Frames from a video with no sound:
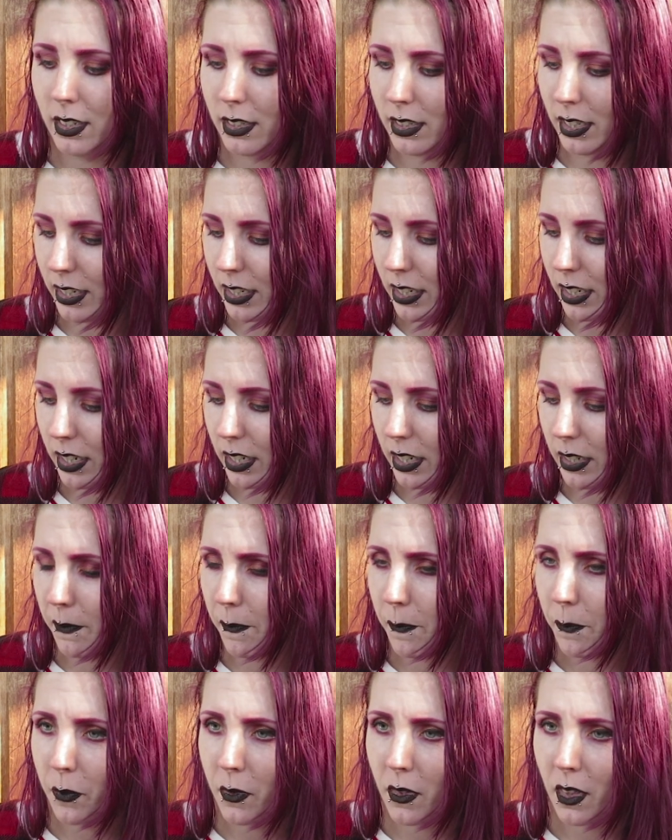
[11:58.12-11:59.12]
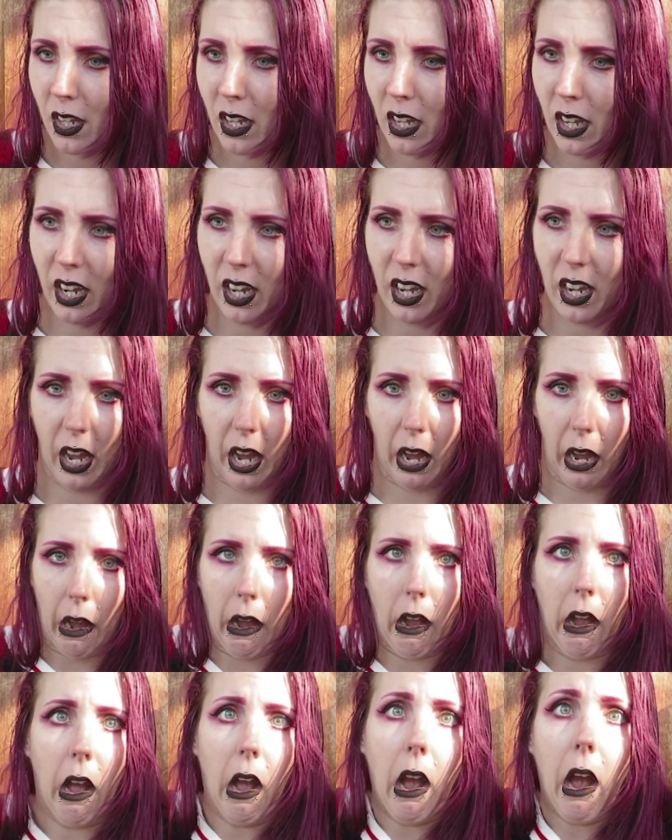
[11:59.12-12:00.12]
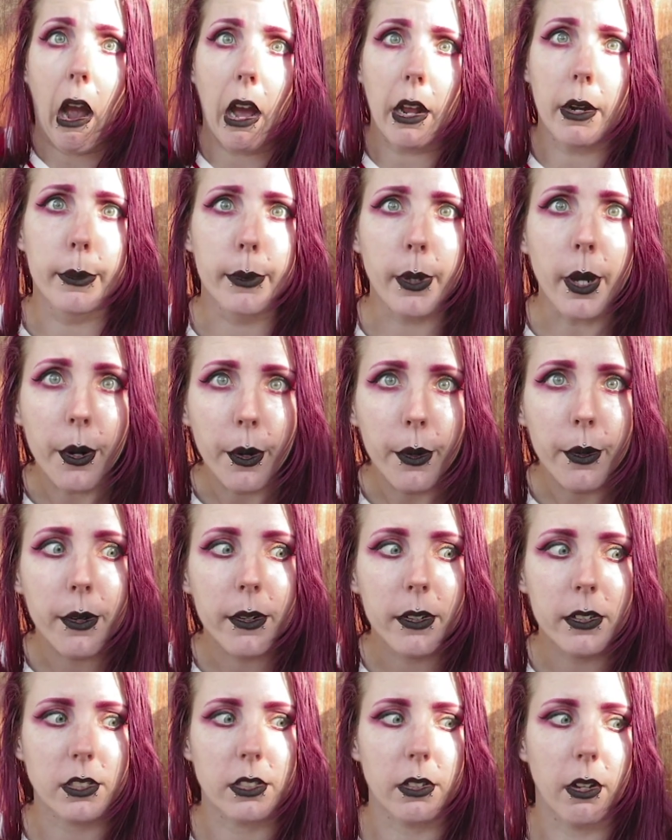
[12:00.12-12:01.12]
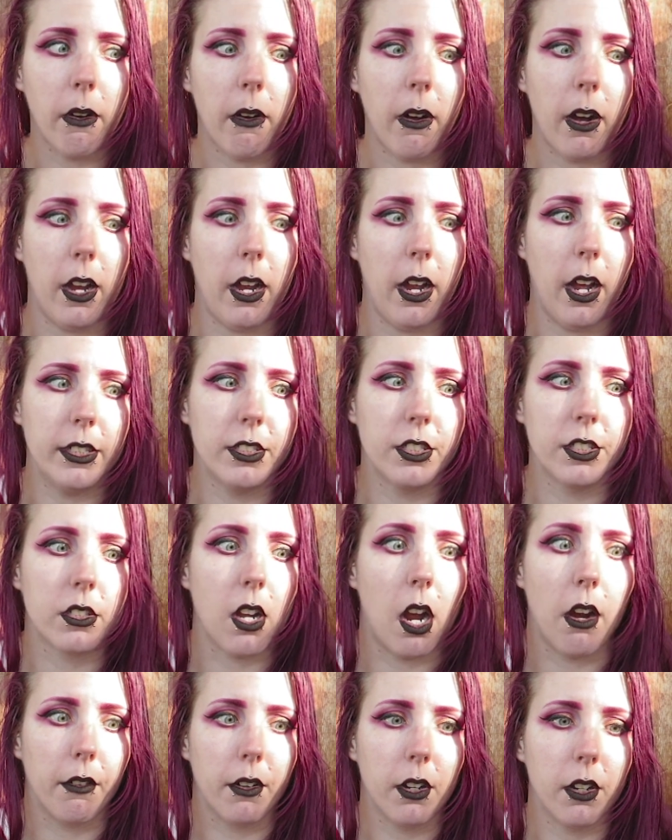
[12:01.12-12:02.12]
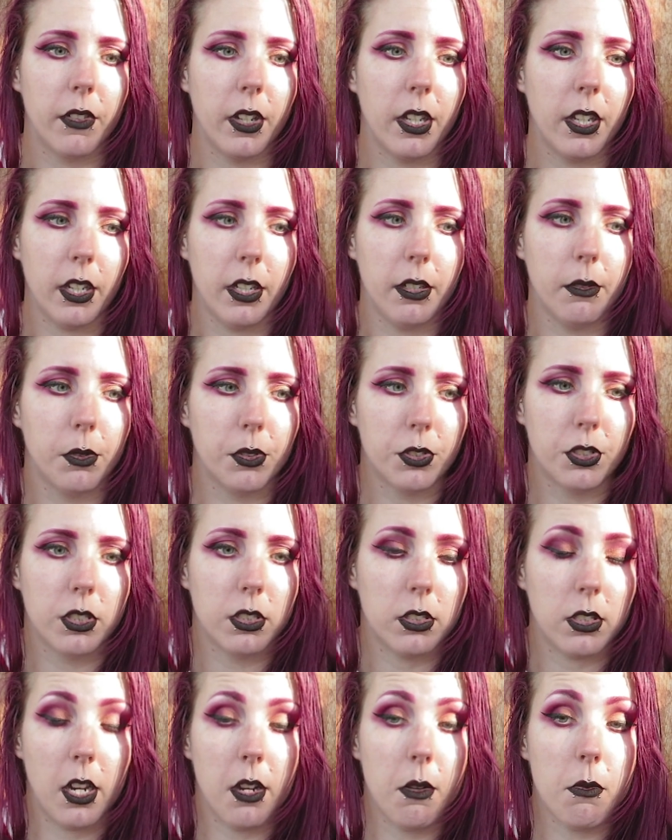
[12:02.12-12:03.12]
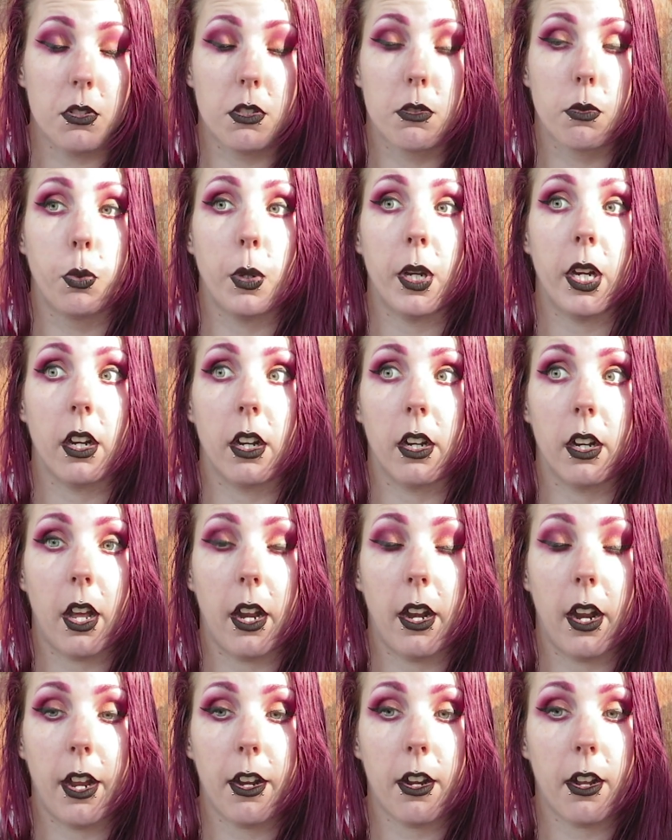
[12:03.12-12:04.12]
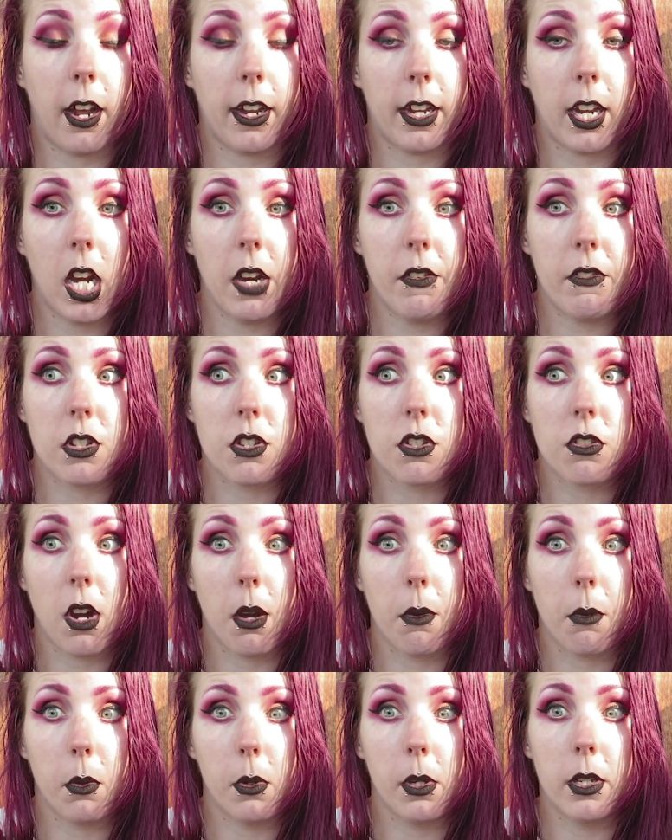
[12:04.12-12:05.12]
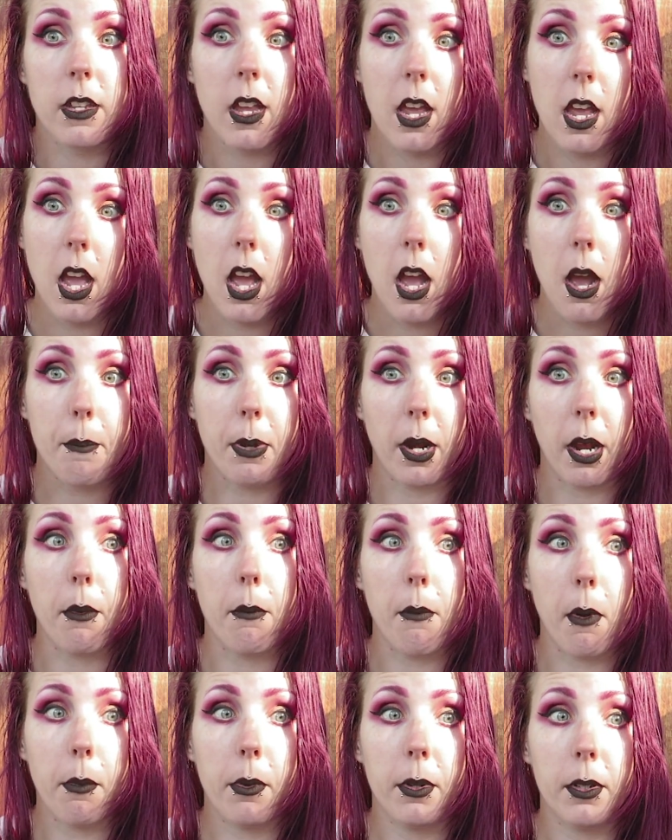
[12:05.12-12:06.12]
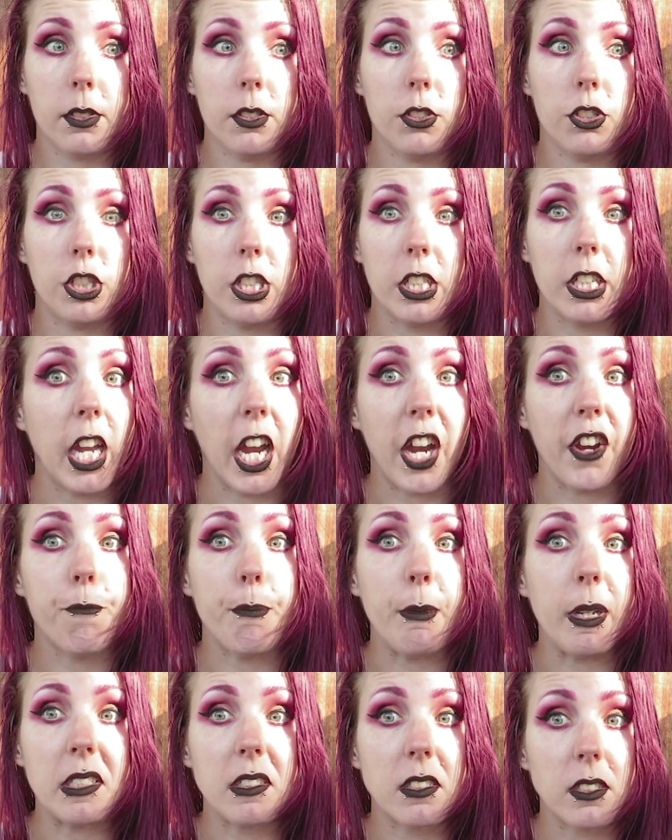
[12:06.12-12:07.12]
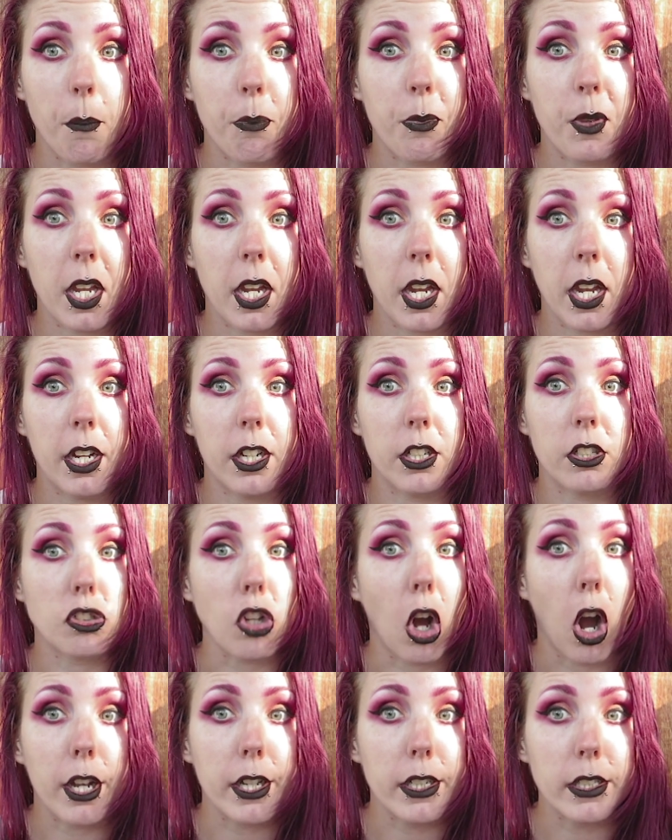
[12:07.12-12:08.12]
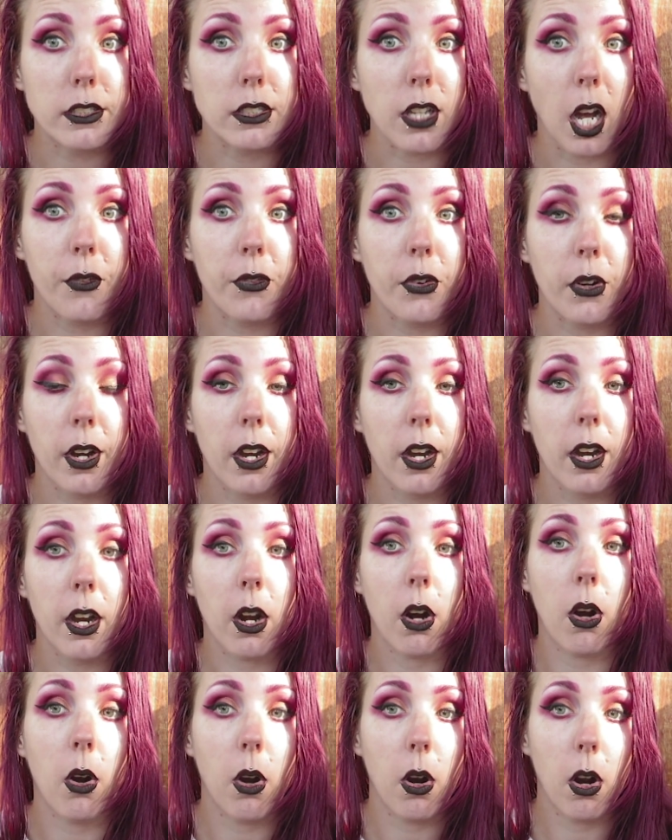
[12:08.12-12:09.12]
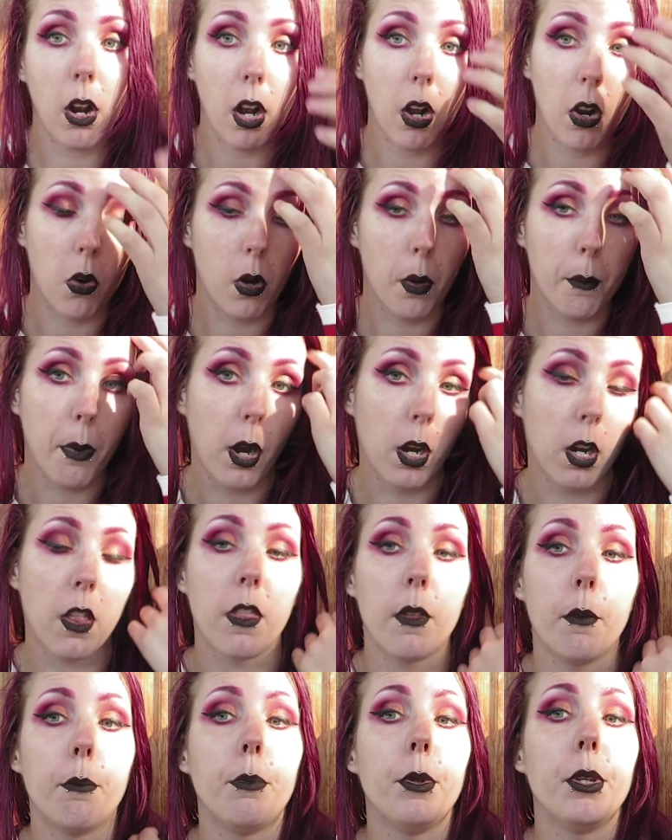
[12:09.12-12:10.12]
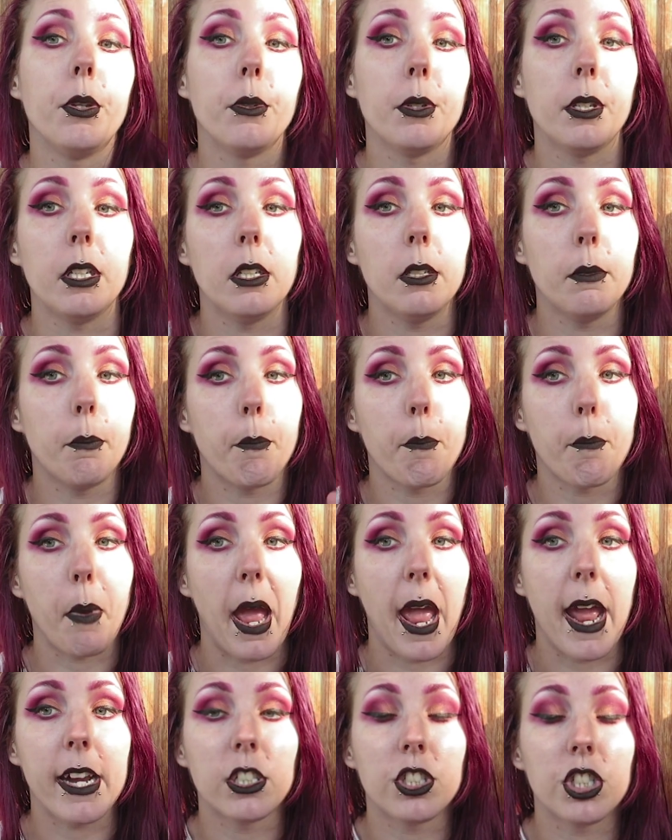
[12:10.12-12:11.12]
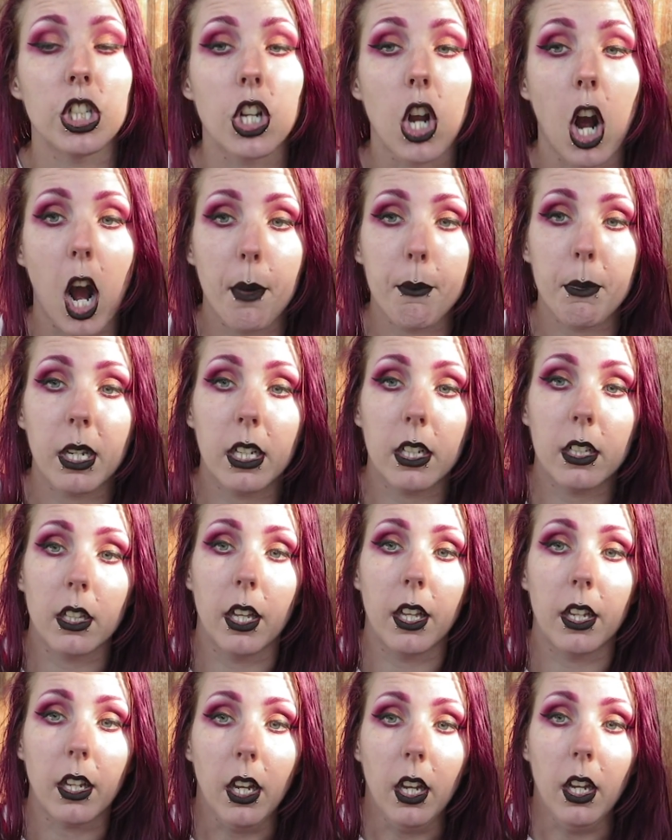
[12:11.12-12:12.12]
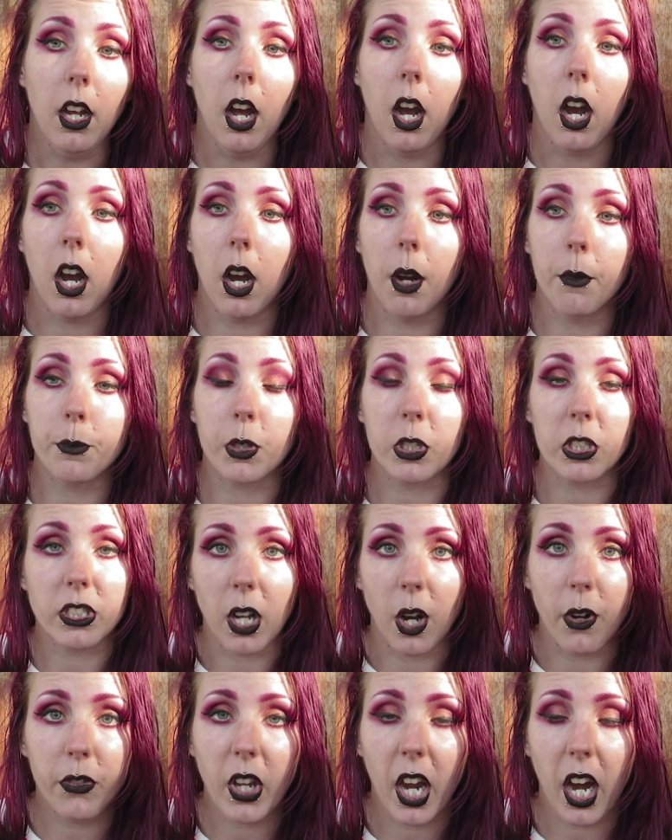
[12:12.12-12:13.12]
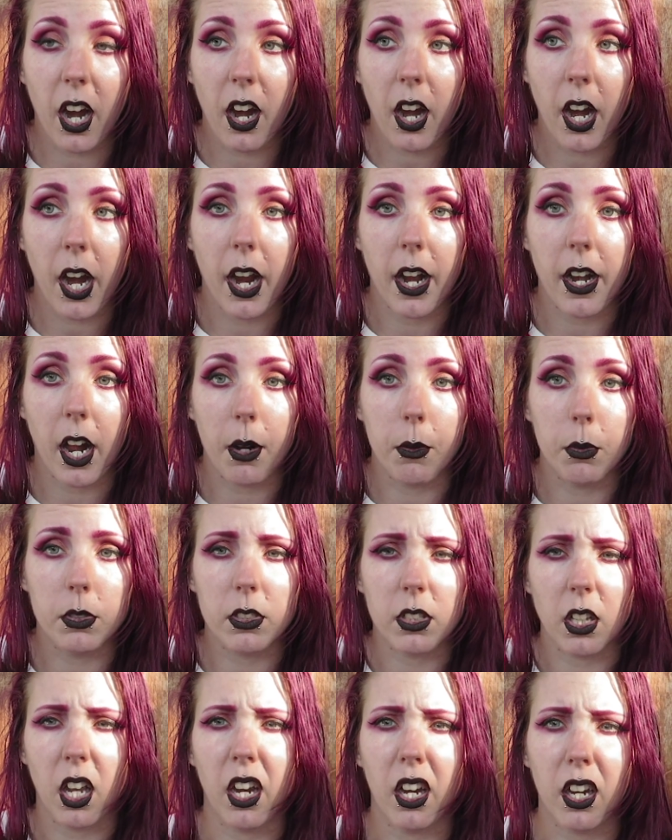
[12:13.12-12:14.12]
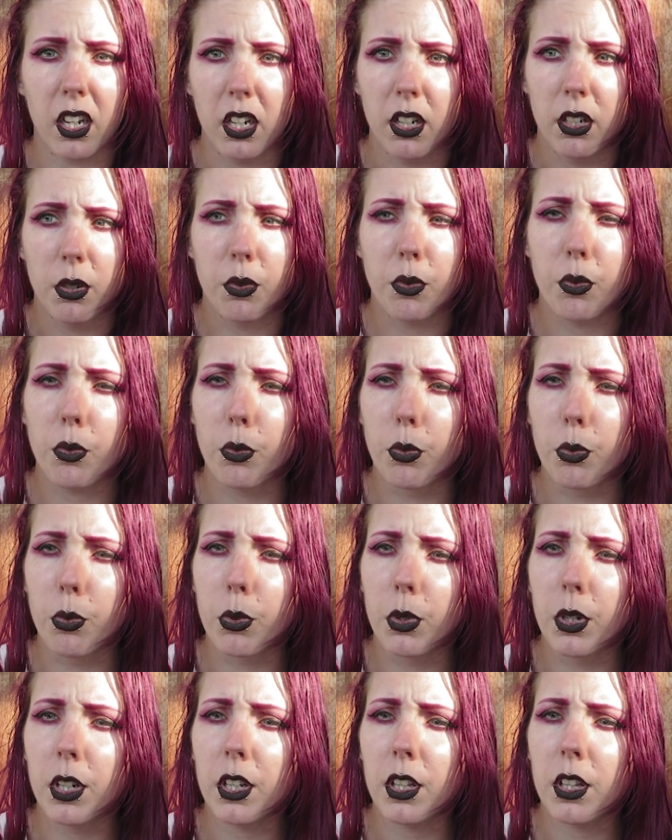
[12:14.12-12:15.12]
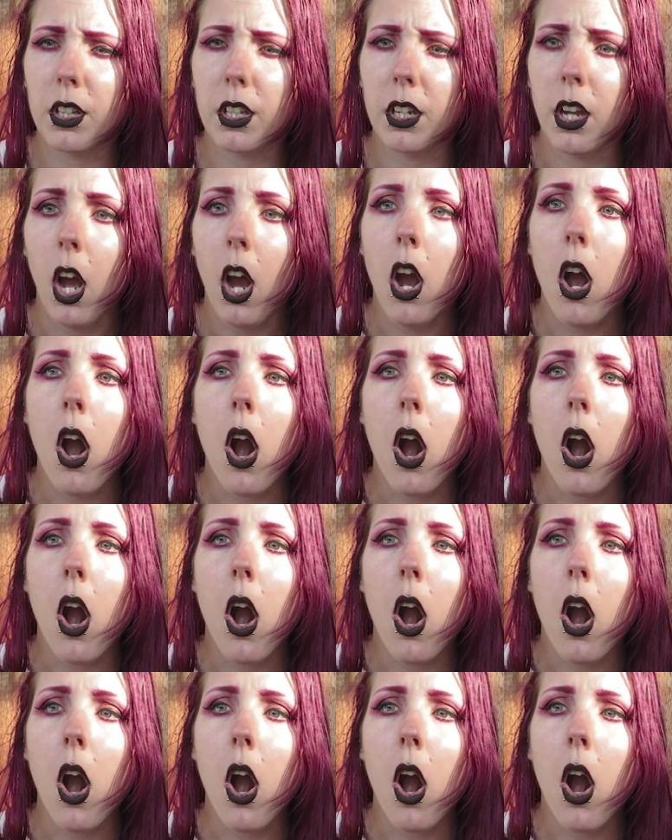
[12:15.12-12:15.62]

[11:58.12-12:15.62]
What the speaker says: Like, I don't know. So I just rid of it. It was just, it was weird. And I can't even describe what it was, but I remember she gave me something in a stocking stuffer or part of the beauty bag she got me, like, for self-care. And I was like, really?